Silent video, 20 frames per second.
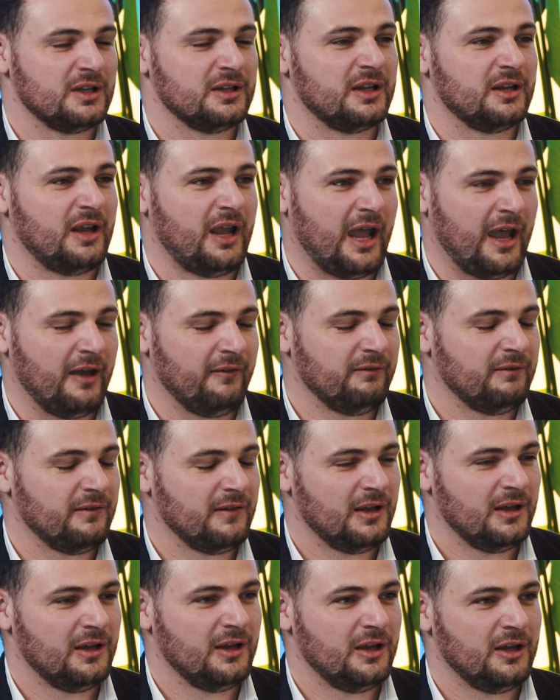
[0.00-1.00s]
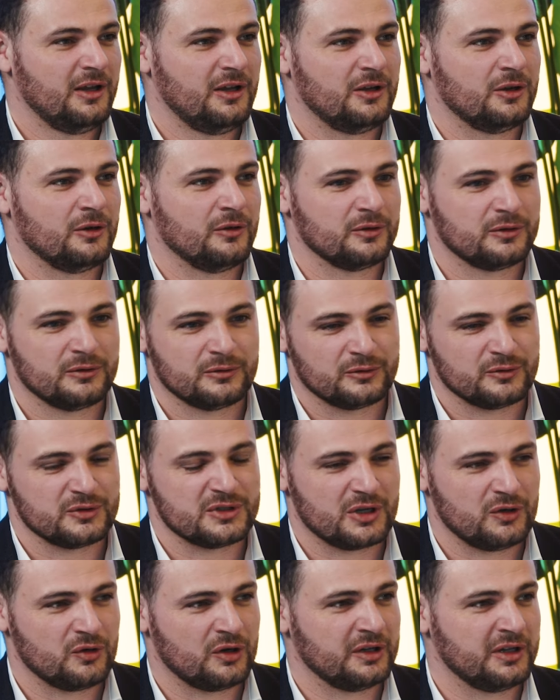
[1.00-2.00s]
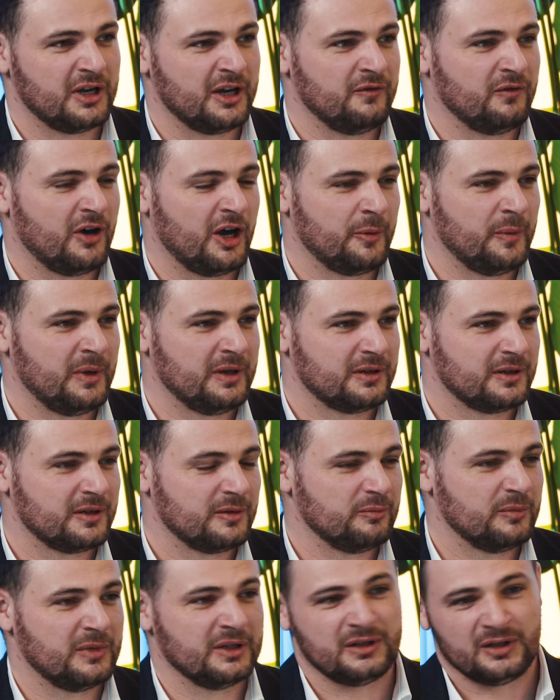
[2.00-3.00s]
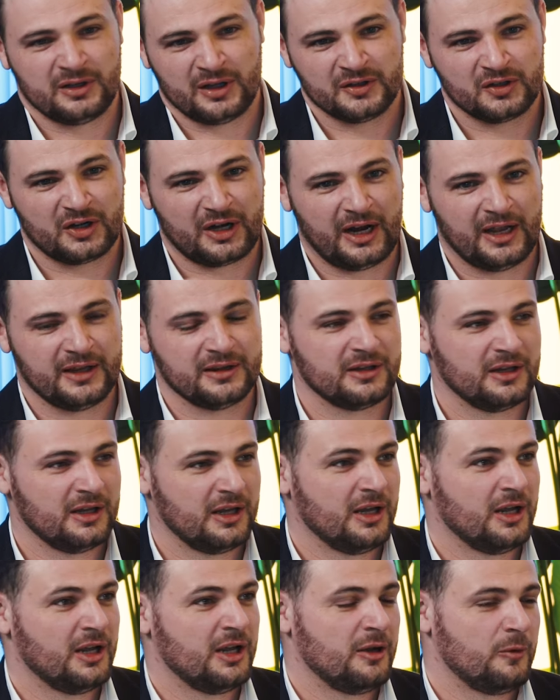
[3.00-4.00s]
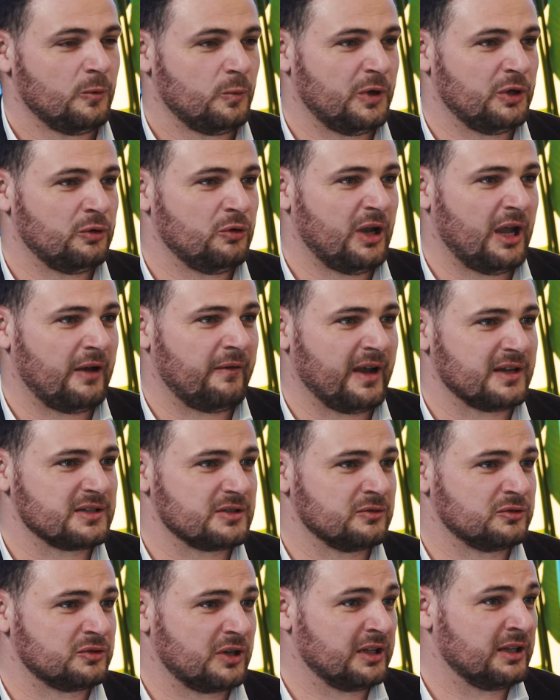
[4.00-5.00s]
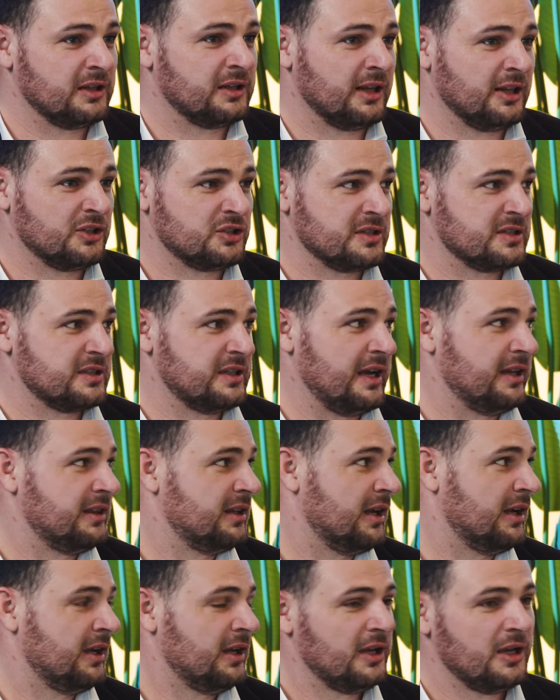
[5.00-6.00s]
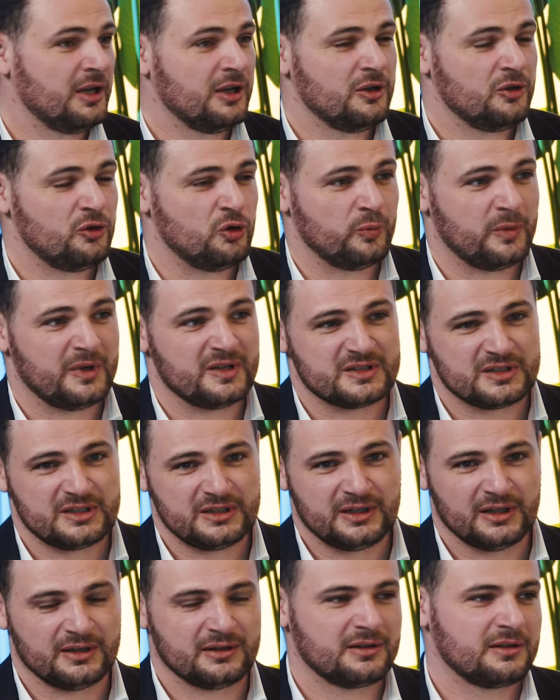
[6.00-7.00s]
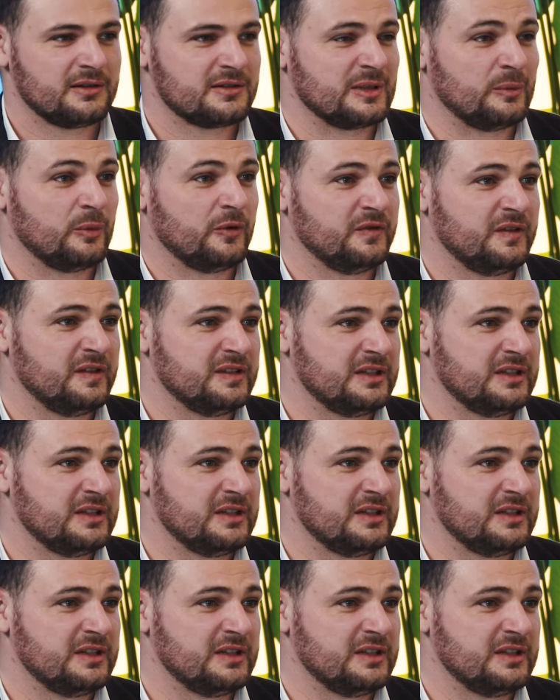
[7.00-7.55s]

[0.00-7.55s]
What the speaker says: they have, to secure their environment. But on the other hand, when you have access to threat intelligence data, you may see that some of this